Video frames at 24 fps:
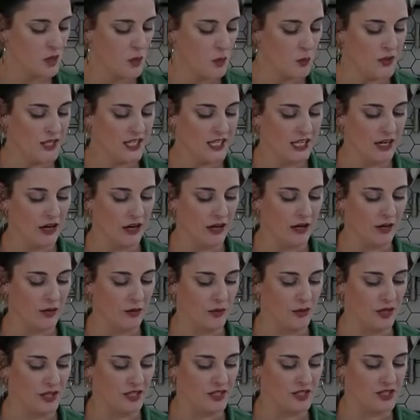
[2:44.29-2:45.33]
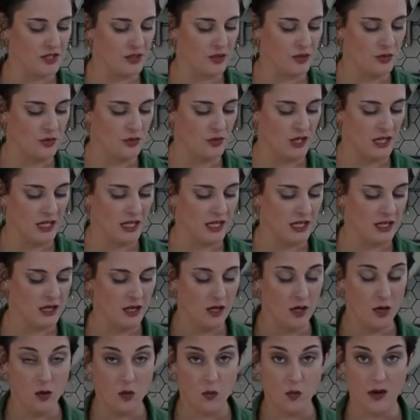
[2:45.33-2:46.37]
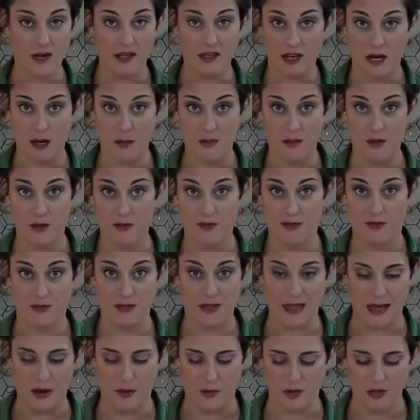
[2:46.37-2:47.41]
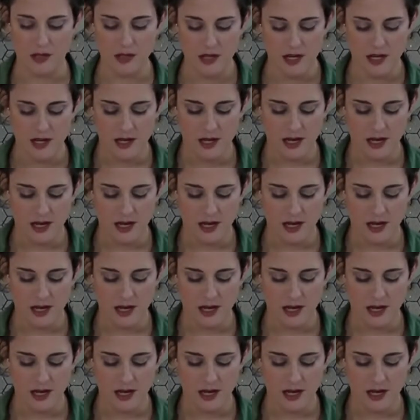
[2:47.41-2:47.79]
We are going to need 1 cup of flour,